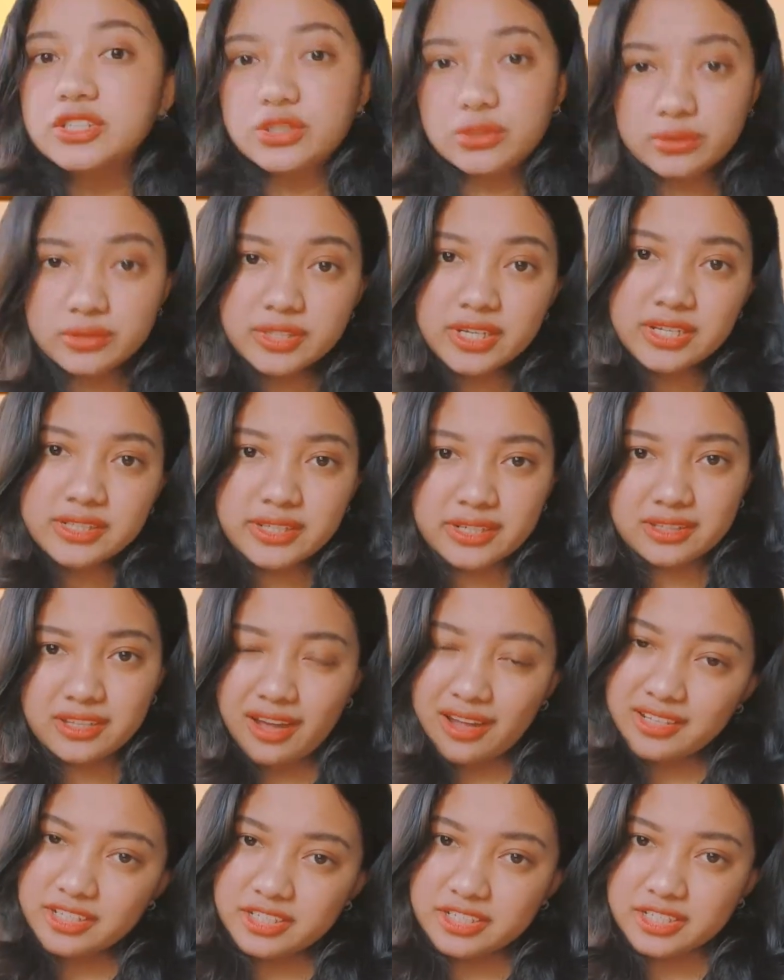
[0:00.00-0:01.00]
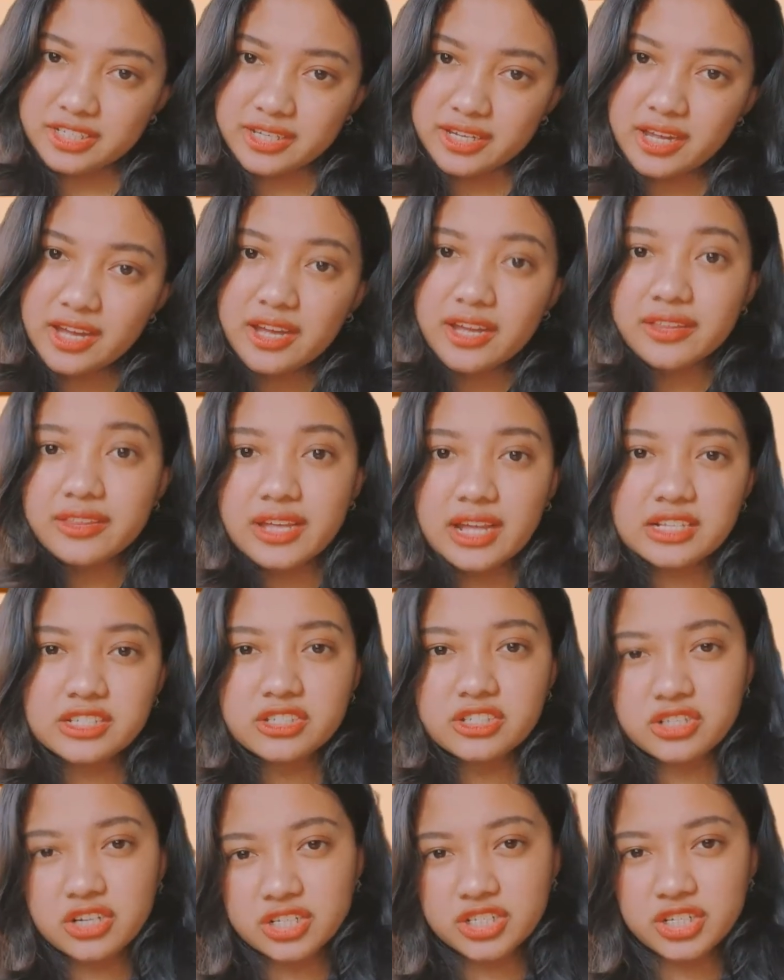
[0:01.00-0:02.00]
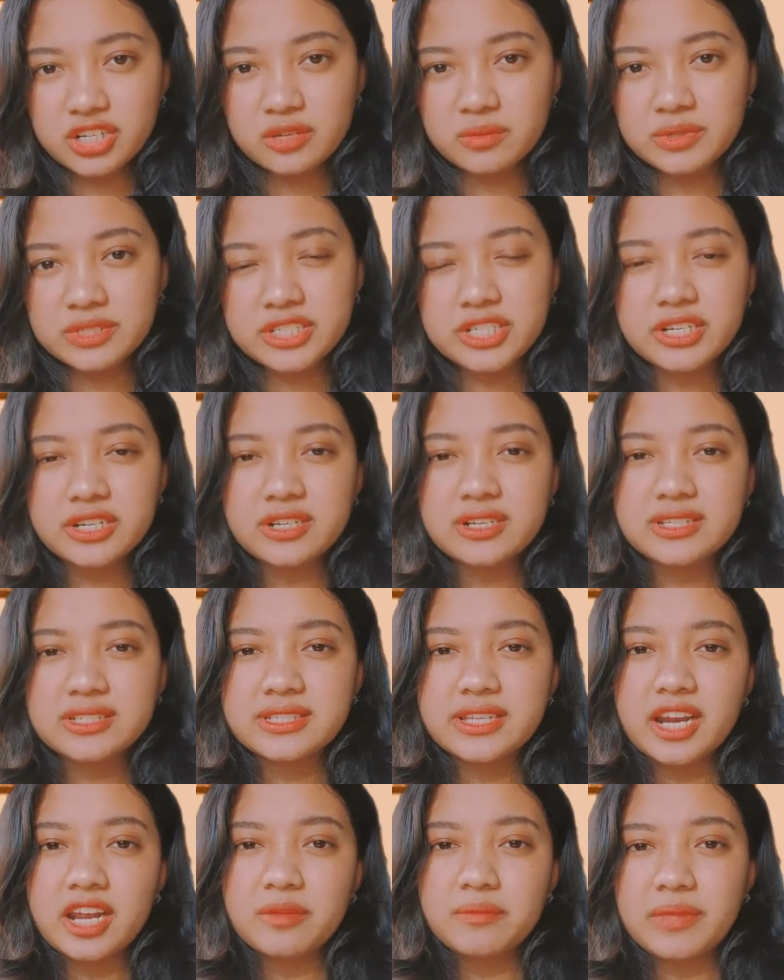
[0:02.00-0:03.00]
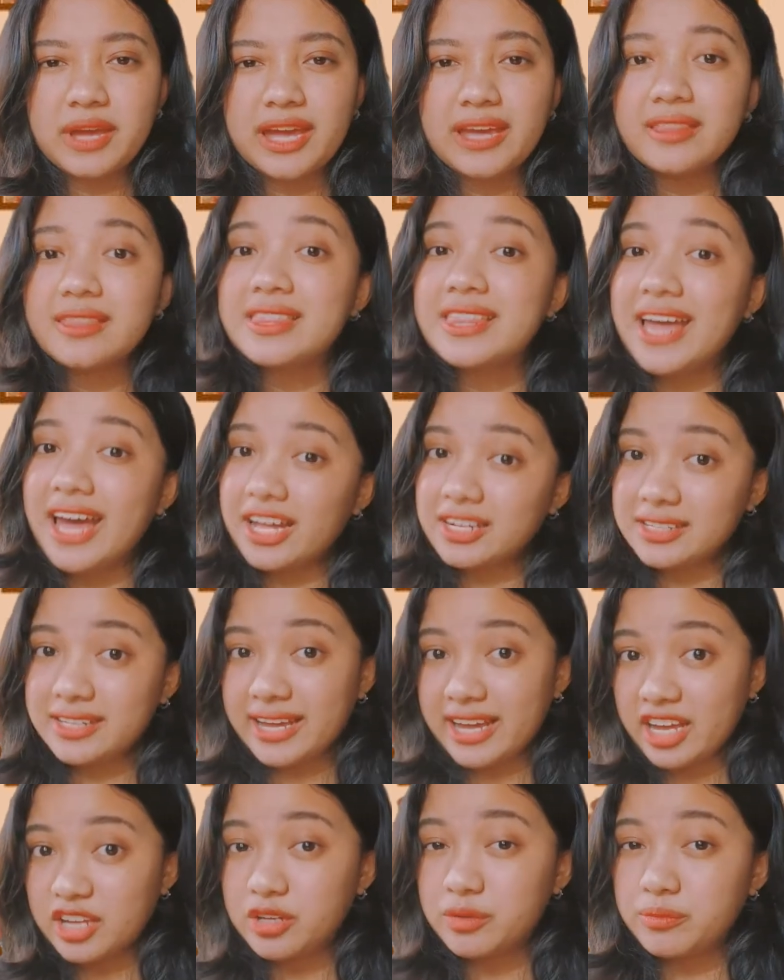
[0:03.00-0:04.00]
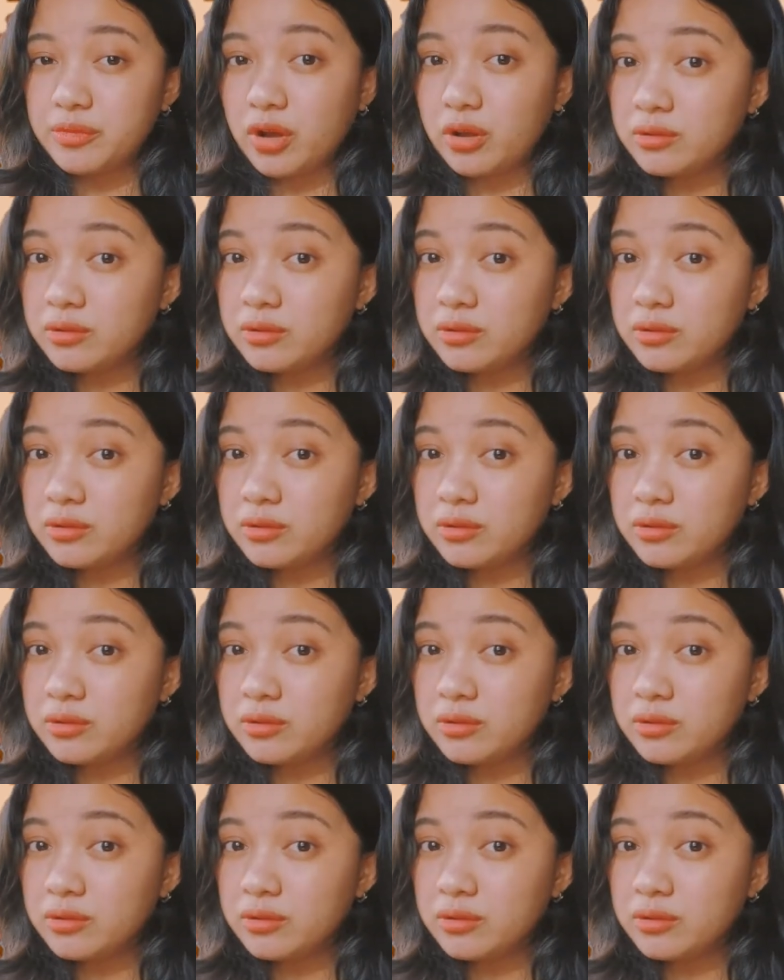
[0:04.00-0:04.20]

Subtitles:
Using technology, the instructional materials that I made that can